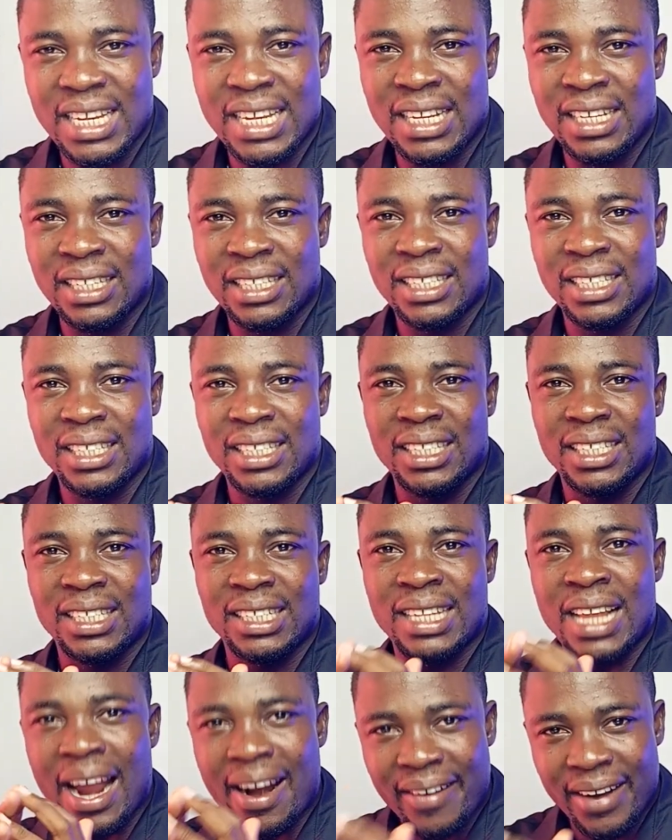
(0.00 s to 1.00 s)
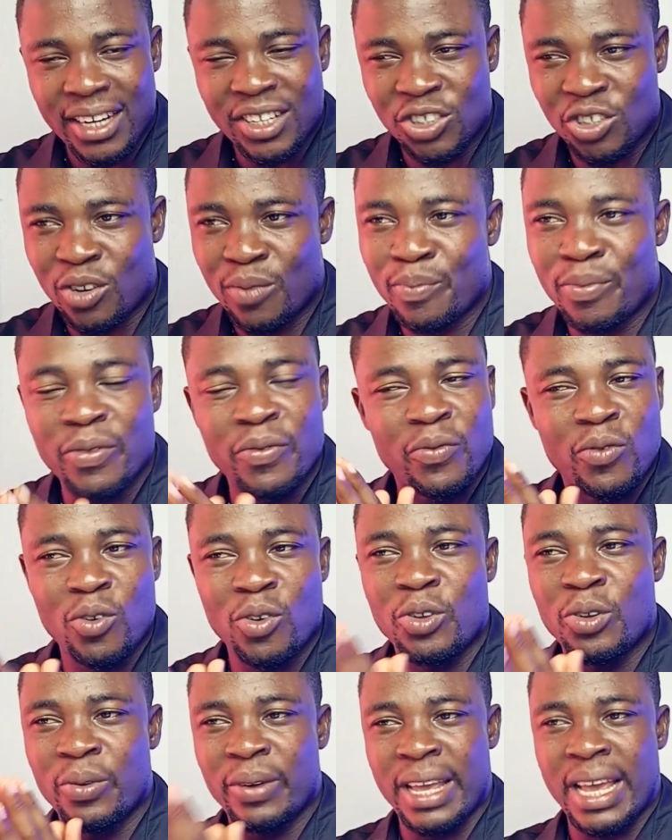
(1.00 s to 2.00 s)
its direction
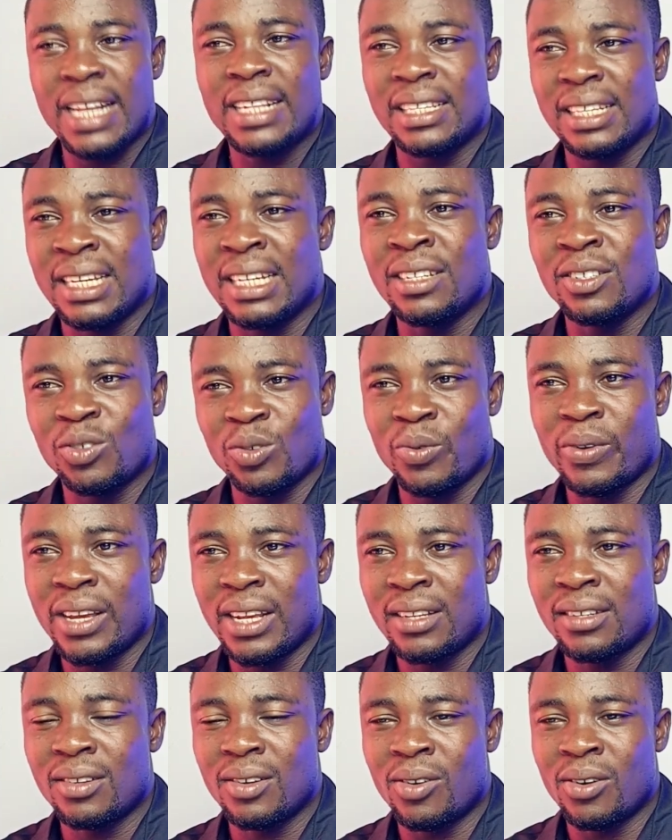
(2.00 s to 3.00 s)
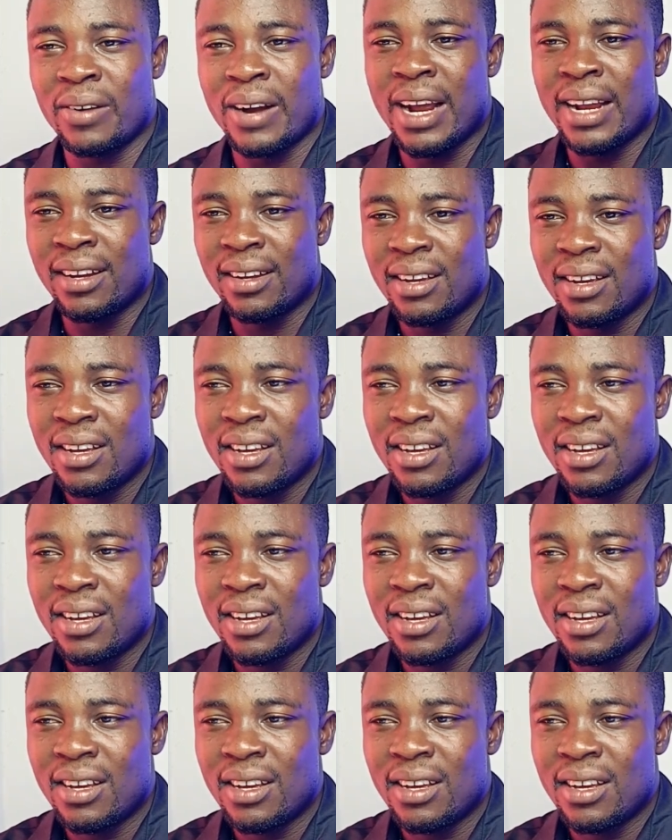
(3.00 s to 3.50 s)
before you get into it. All right.